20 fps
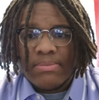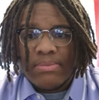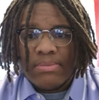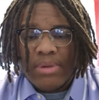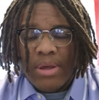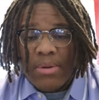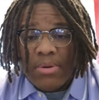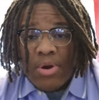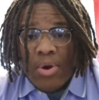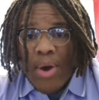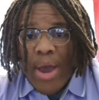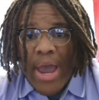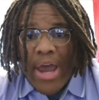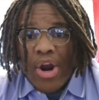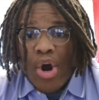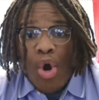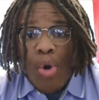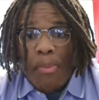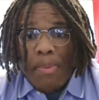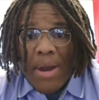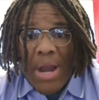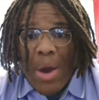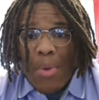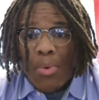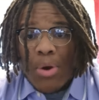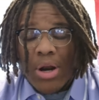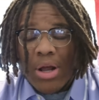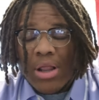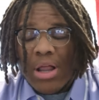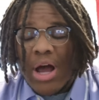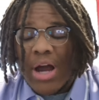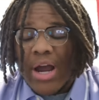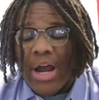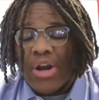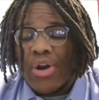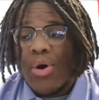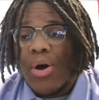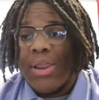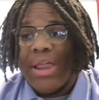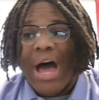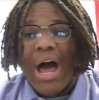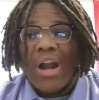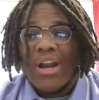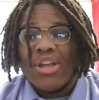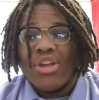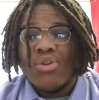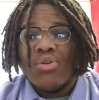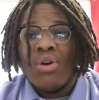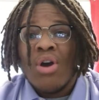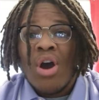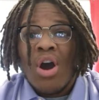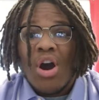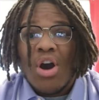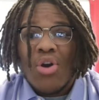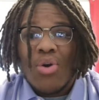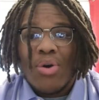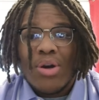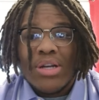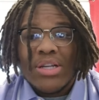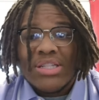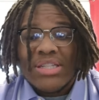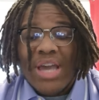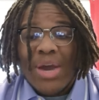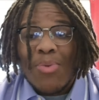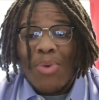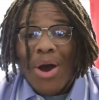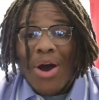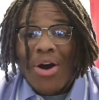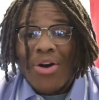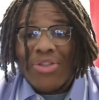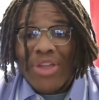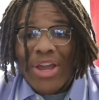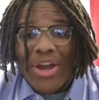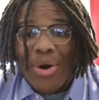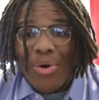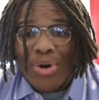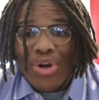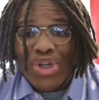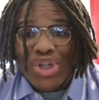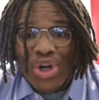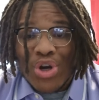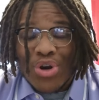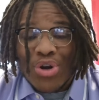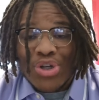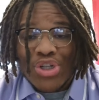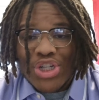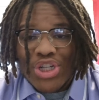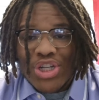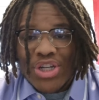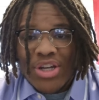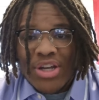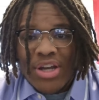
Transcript: Now, go ahead, open at 1 o'clock. I know a lot of you are going to say, well, they go to church.